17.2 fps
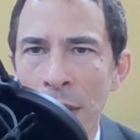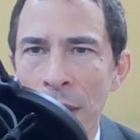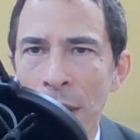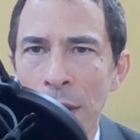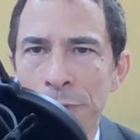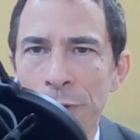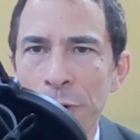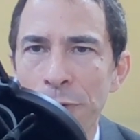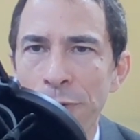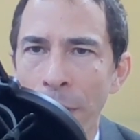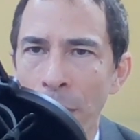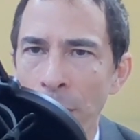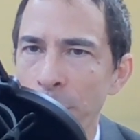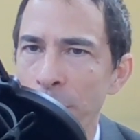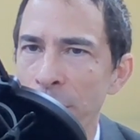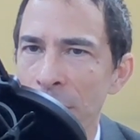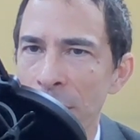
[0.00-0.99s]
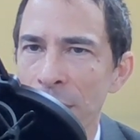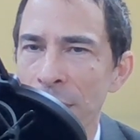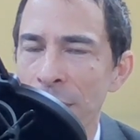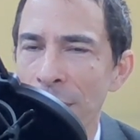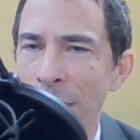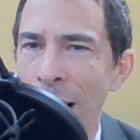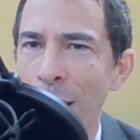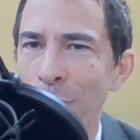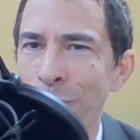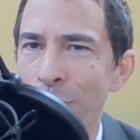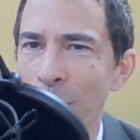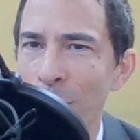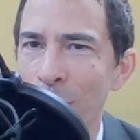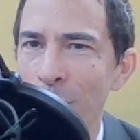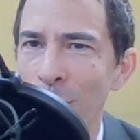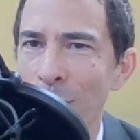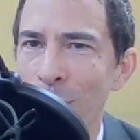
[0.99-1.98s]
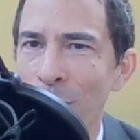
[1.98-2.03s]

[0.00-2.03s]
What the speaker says: If you followed the AlphaGo